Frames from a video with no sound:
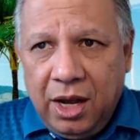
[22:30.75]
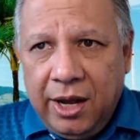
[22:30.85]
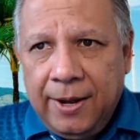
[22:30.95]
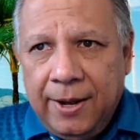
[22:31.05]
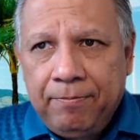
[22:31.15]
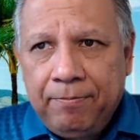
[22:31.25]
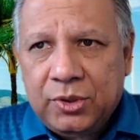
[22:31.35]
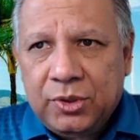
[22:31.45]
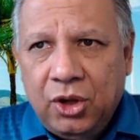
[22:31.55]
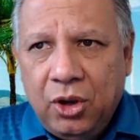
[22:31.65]
Um,
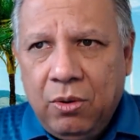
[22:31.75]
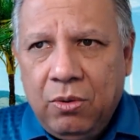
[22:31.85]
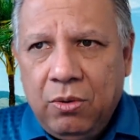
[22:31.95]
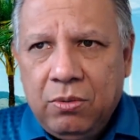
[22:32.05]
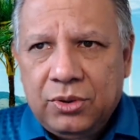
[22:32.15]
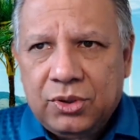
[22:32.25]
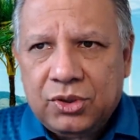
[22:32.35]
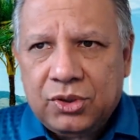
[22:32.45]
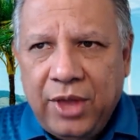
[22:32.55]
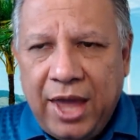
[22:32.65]
so
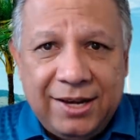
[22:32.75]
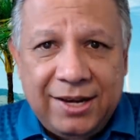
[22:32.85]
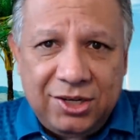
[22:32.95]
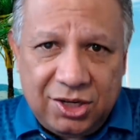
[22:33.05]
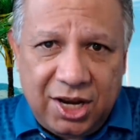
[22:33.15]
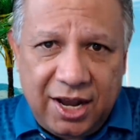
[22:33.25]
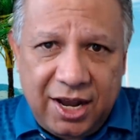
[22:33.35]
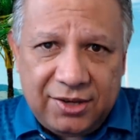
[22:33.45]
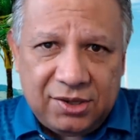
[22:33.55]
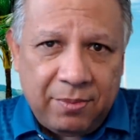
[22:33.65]
so the antigen
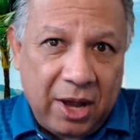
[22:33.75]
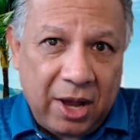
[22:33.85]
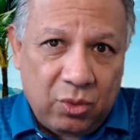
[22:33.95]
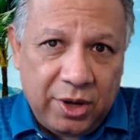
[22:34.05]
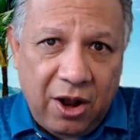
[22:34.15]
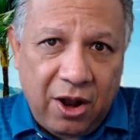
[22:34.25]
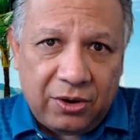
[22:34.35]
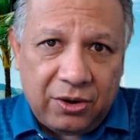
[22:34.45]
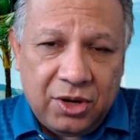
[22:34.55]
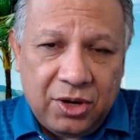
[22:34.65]
test is about twenty
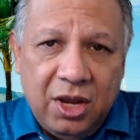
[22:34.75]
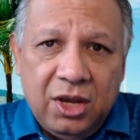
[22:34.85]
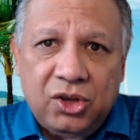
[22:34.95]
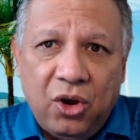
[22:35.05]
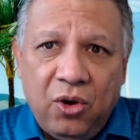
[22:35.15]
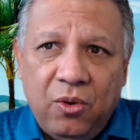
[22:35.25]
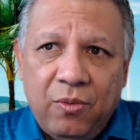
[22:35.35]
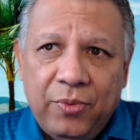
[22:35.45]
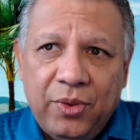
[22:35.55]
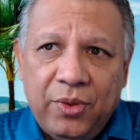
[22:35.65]
dollars.
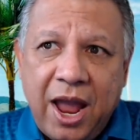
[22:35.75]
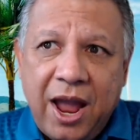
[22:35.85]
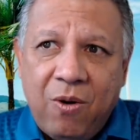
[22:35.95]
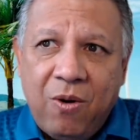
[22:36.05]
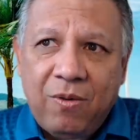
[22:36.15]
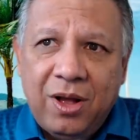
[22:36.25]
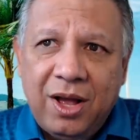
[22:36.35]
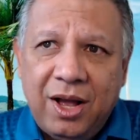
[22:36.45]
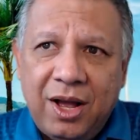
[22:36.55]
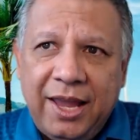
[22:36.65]
So now,
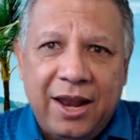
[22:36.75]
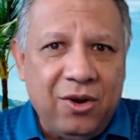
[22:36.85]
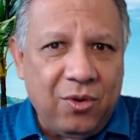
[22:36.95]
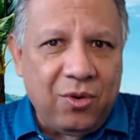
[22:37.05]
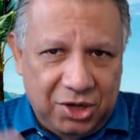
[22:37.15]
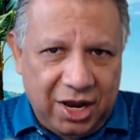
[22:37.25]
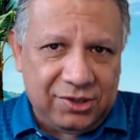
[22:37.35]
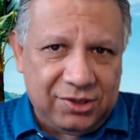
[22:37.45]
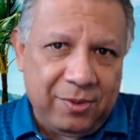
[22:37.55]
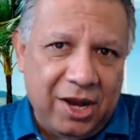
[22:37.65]
again, I know what you
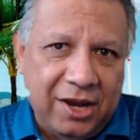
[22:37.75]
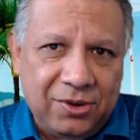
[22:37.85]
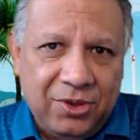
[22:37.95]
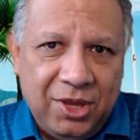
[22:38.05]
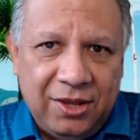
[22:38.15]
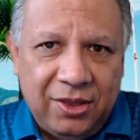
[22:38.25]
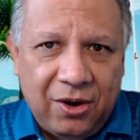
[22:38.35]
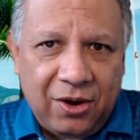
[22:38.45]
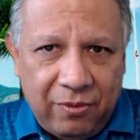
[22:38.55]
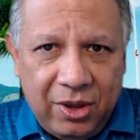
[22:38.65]
guys, some of you guys are thinking
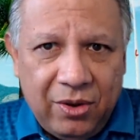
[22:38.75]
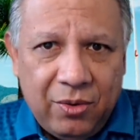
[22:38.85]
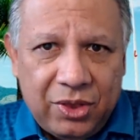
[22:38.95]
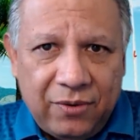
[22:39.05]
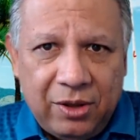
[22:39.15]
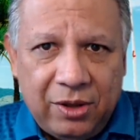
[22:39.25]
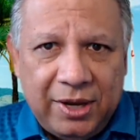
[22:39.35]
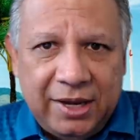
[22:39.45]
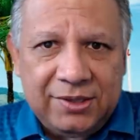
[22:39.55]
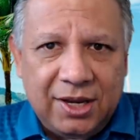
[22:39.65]
that are familiar with the
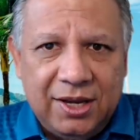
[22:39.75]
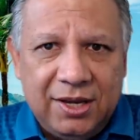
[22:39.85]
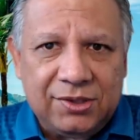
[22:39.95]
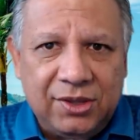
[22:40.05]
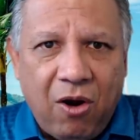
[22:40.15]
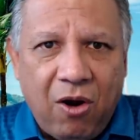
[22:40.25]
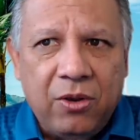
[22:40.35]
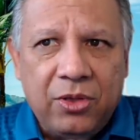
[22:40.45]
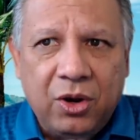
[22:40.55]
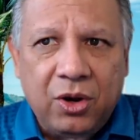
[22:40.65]
Philippines, is there
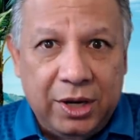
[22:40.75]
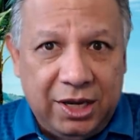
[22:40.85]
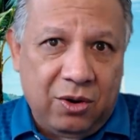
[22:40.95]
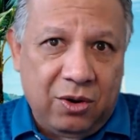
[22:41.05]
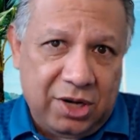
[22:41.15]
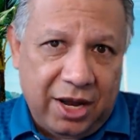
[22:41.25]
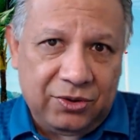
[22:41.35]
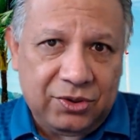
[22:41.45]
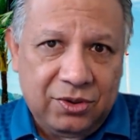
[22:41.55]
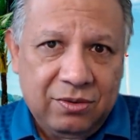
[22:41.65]
are the quickie
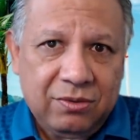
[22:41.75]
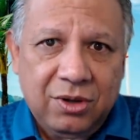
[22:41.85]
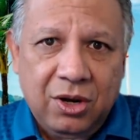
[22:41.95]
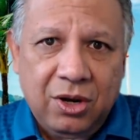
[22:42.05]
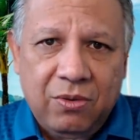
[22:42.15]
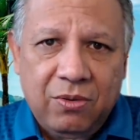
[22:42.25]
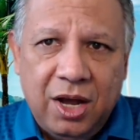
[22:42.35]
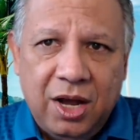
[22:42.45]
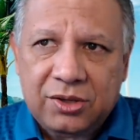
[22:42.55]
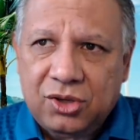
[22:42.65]
hotels, you know,
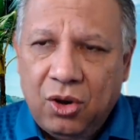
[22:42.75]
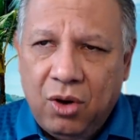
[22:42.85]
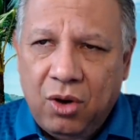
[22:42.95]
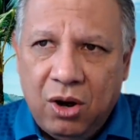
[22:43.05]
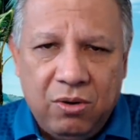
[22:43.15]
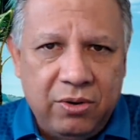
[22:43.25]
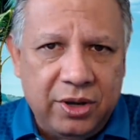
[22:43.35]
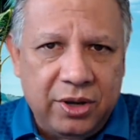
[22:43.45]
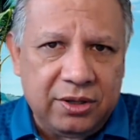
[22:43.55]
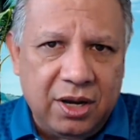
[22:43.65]
uh,
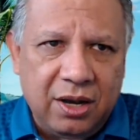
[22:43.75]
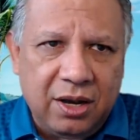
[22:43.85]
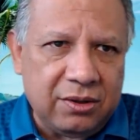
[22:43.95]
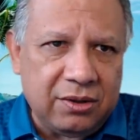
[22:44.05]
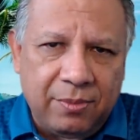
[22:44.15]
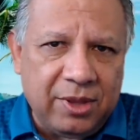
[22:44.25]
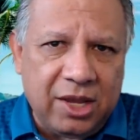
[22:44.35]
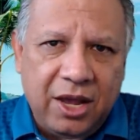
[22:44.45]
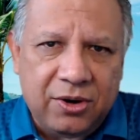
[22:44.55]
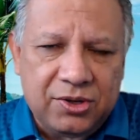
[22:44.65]
Soho and uh, some
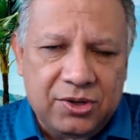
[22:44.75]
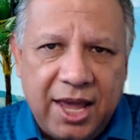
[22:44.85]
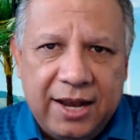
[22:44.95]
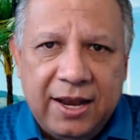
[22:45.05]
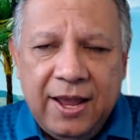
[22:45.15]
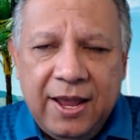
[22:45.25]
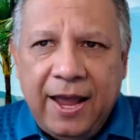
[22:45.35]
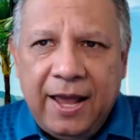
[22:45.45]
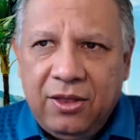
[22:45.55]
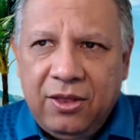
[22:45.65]
of the others that,
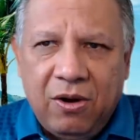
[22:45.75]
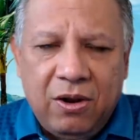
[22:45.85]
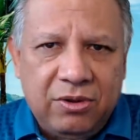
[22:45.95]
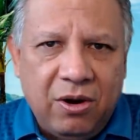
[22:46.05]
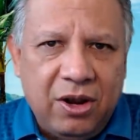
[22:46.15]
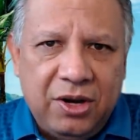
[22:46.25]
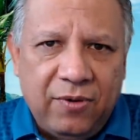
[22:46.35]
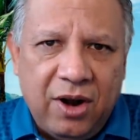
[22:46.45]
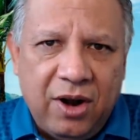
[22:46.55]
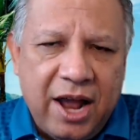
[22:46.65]
and, and they're on they're on
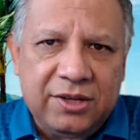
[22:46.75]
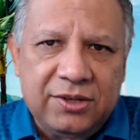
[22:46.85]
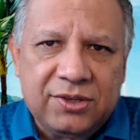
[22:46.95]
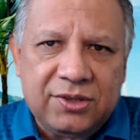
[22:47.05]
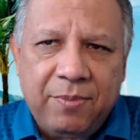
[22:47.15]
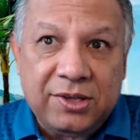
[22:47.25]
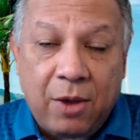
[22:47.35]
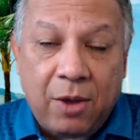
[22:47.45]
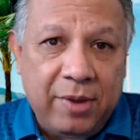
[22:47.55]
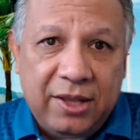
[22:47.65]
different islands.
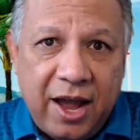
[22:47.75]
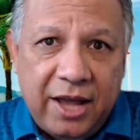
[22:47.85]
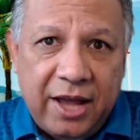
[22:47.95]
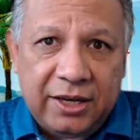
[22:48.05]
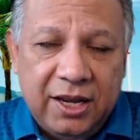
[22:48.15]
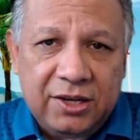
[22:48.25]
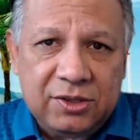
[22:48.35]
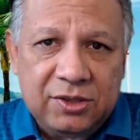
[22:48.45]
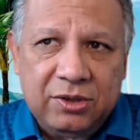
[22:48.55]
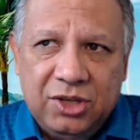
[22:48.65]
Depends how big the island
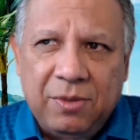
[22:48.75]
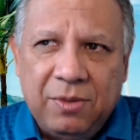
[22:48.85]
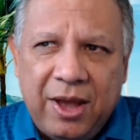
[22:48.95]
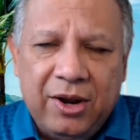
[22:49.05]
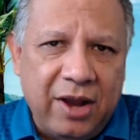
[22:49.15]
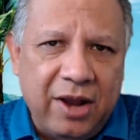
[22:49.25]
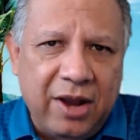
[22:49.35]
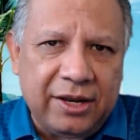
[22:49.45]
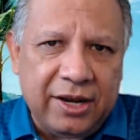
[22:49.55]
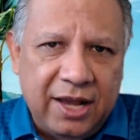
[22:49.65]
is, but just about every
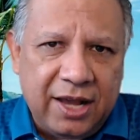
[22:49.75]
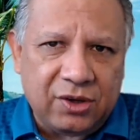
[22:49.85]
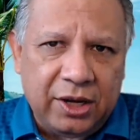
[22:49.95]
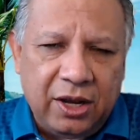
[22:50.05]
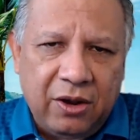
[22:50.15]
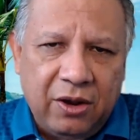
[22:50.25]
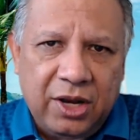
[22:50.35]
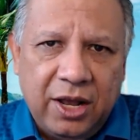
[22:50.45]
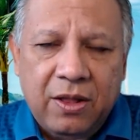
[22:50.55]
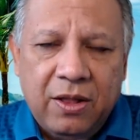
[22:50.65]
island has a quickie
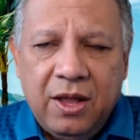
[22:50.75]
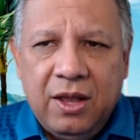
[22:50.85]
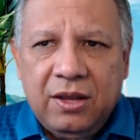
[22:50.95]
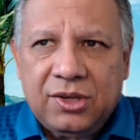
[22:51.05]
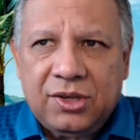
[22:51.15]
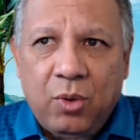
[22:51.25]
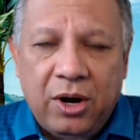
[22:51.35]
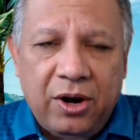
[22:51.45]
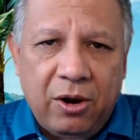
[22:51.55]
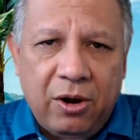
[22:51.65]
hotel
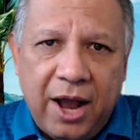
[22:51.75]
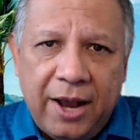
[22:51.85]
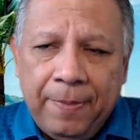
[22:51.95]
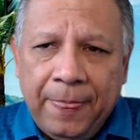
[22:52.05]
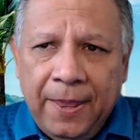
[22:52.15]
somewhere nearby.